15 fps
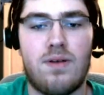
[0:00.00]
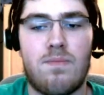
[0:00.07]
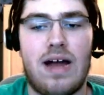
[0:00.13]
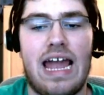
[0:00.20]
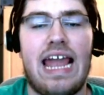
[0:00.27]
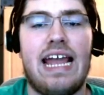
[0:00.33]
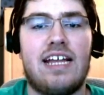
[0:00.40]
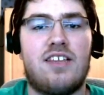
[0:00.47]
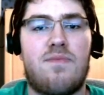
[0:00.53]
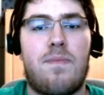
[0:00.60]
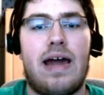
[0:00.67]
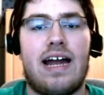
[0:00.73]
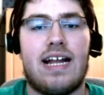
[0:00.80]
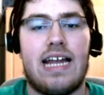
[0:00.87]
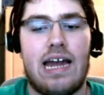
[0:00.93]
my hands
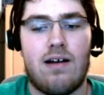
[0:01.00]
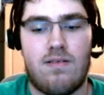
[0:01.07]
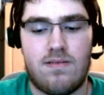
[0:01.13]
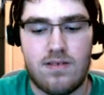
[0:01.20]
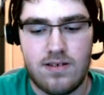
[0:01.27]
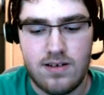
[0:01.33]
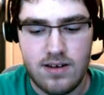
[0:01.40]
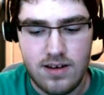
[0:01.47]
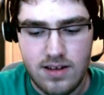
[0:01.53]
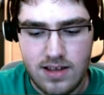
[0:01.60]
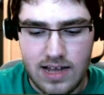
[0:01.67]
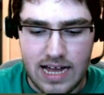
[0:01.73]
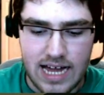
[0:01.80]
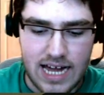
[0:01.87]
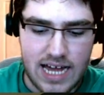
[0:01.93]
back out.
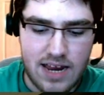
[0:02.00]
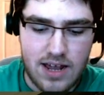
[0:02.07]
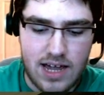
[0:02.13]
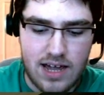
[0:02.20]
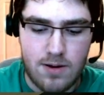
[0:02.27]
Hello. Out